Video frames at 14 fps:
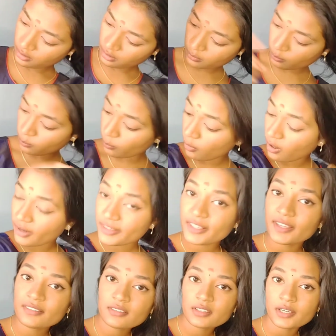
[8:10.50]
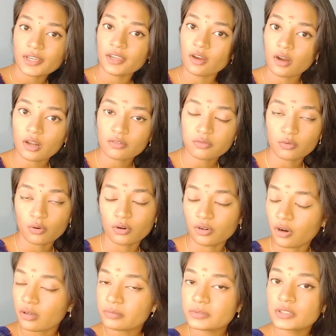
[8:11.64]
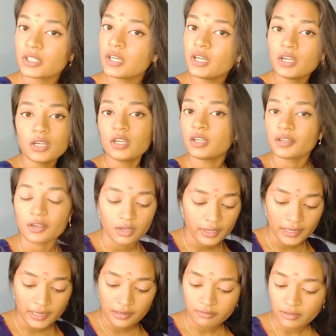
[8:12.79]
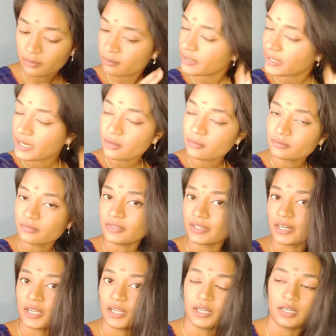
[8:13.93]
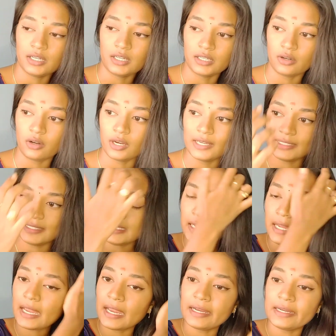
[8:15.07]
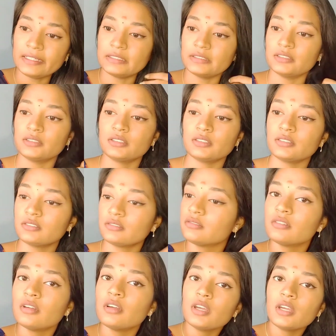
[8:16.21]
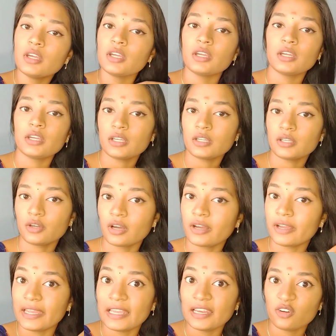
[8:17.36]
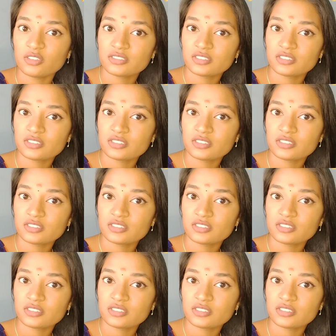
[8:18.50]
more than 3 or 4 drops, your hair will become oily and your hair looks